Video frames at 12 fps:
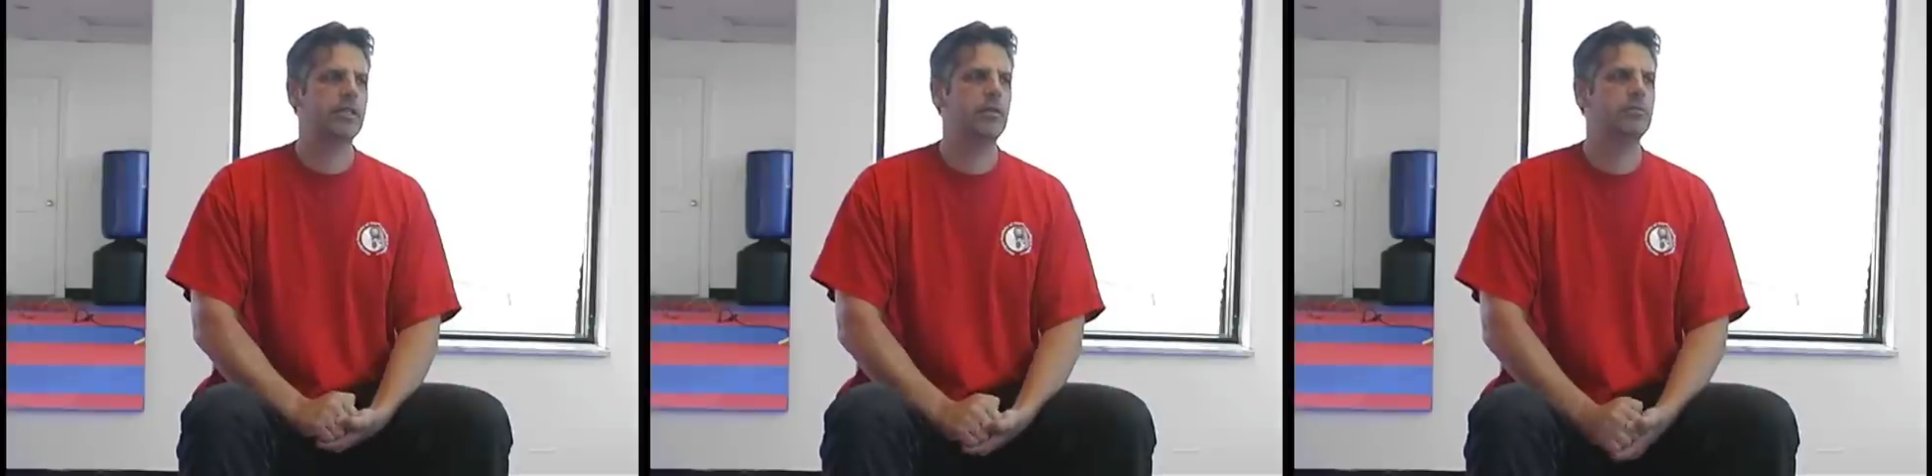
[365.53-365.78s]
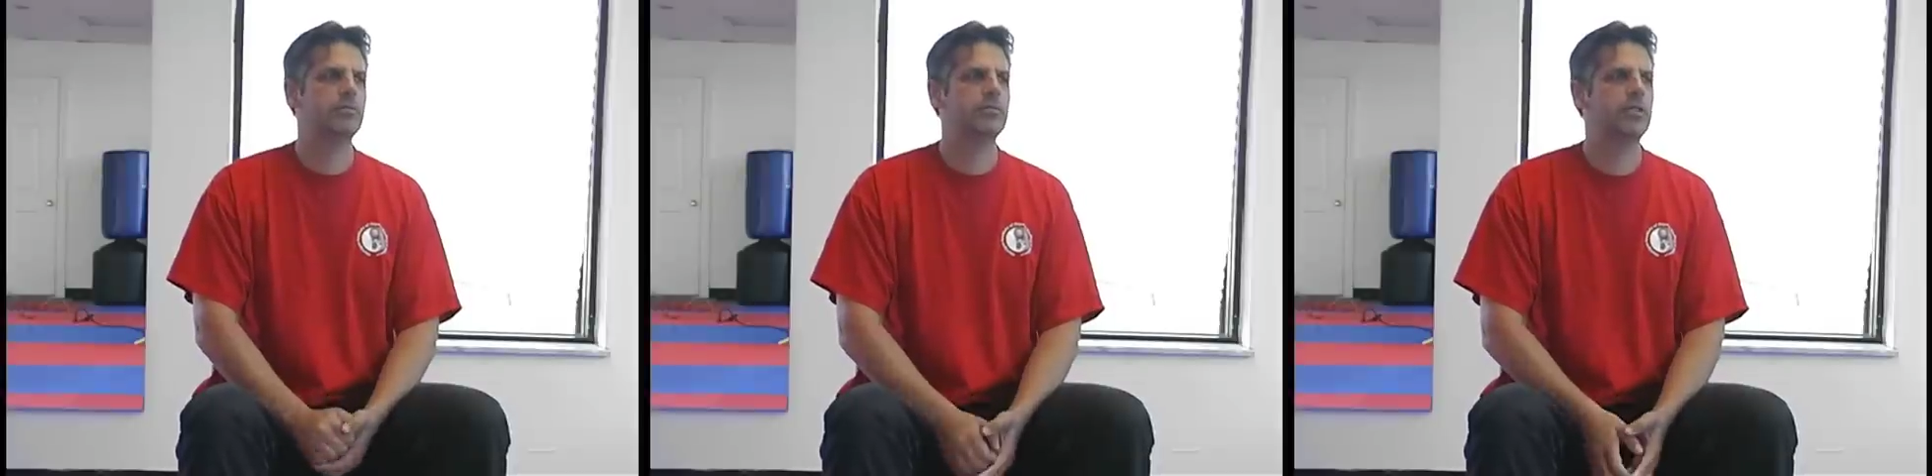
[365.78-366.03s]

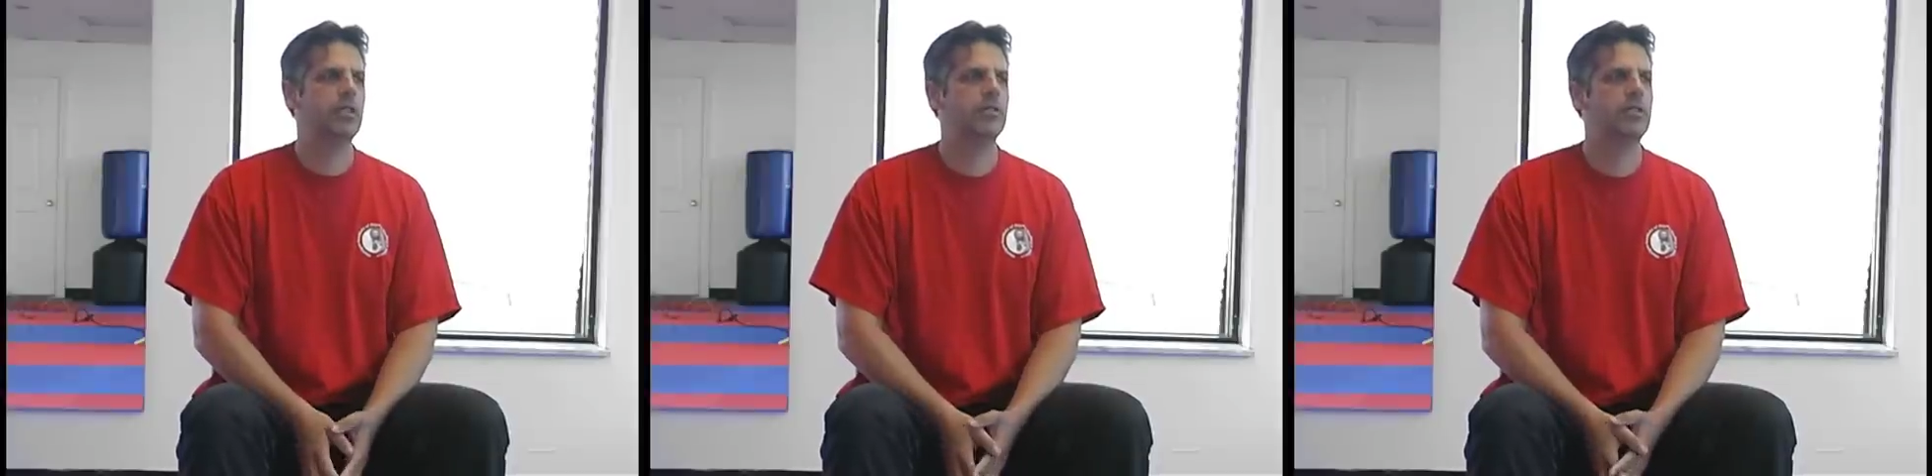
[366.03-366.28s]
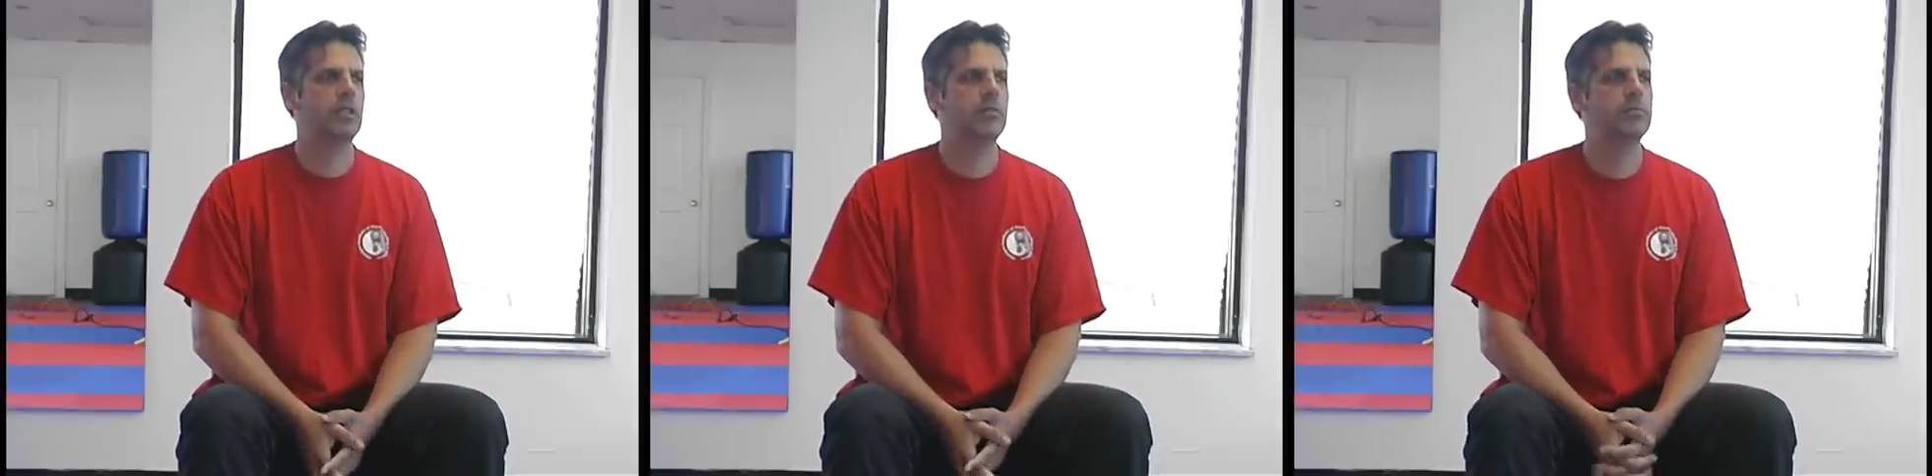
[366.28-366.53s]

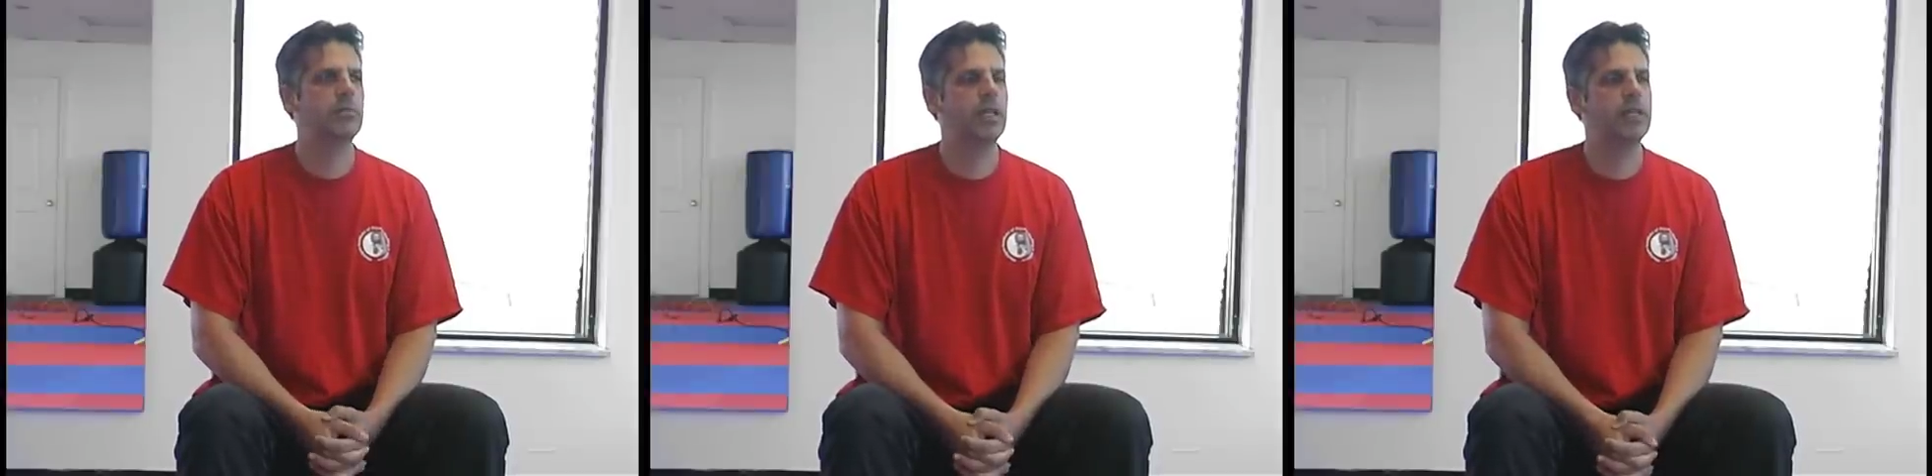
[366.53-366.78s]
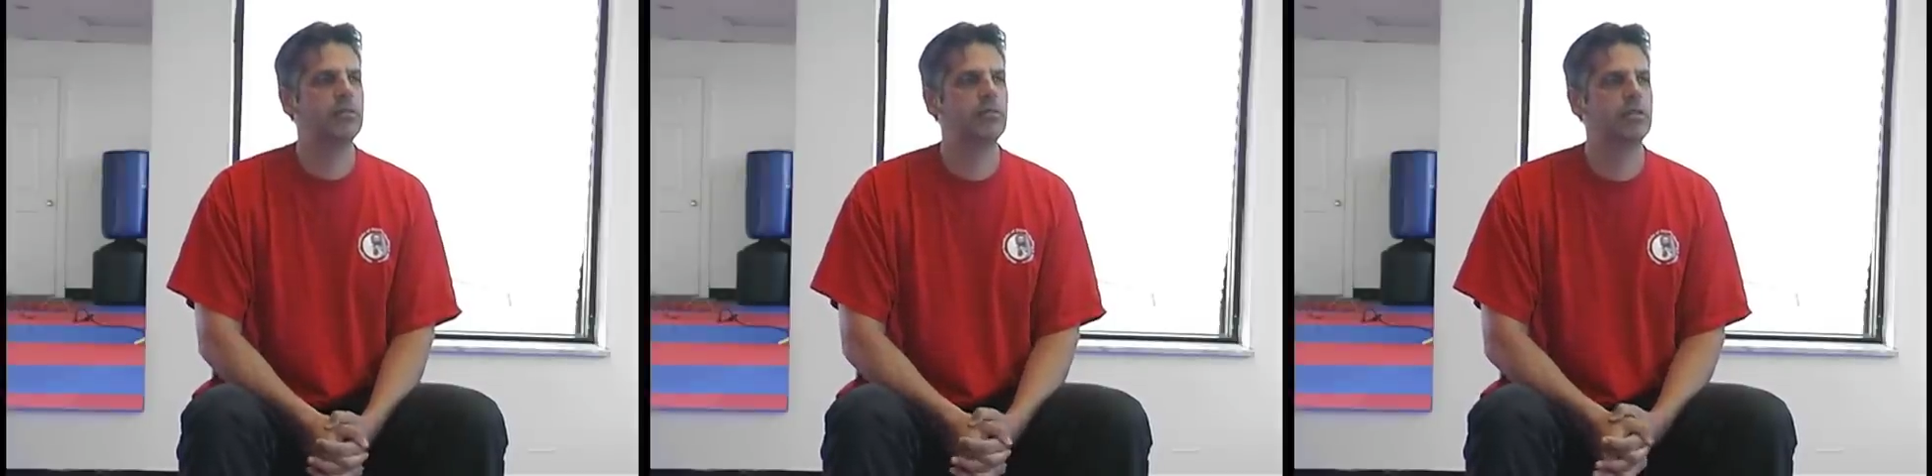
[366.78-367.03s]
some
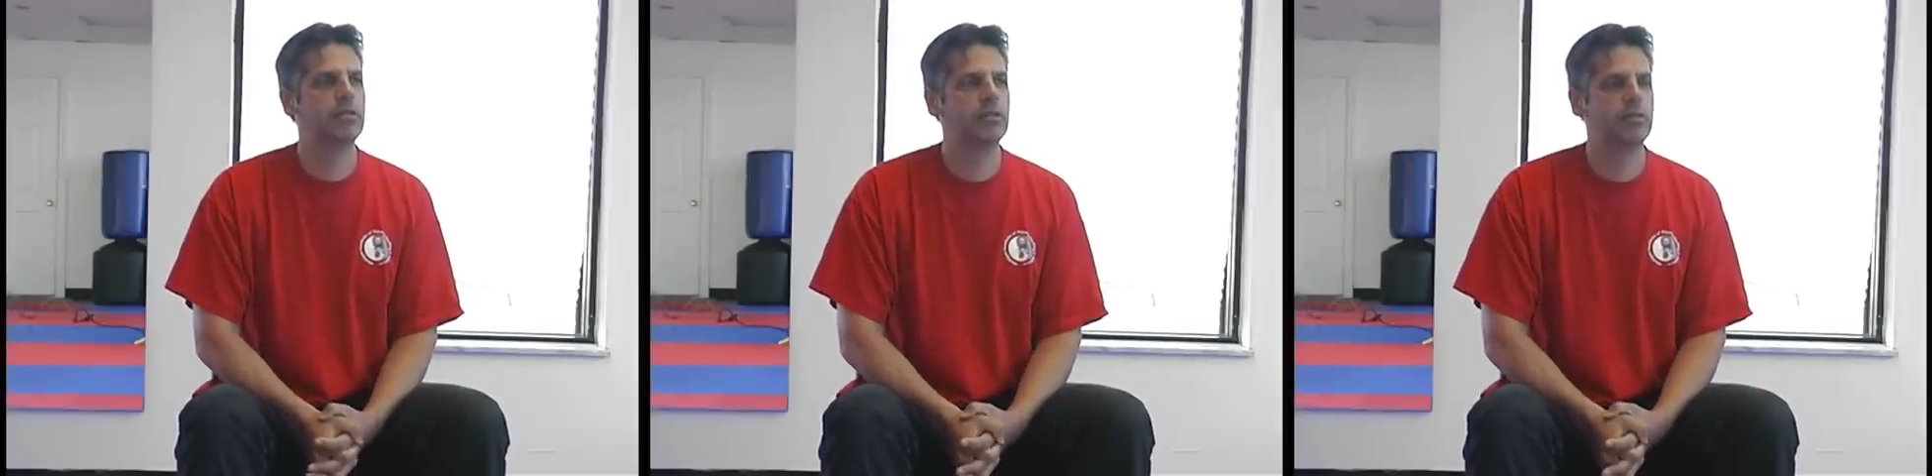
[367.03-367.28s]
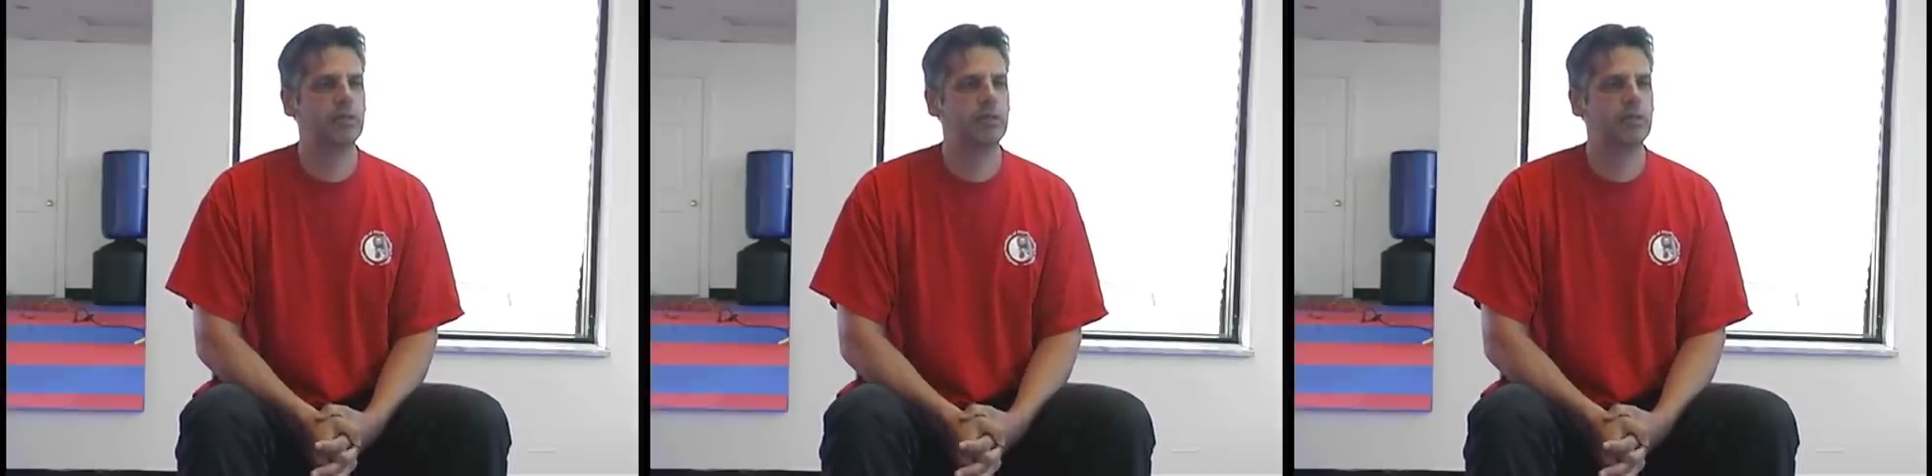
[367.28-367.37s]
like to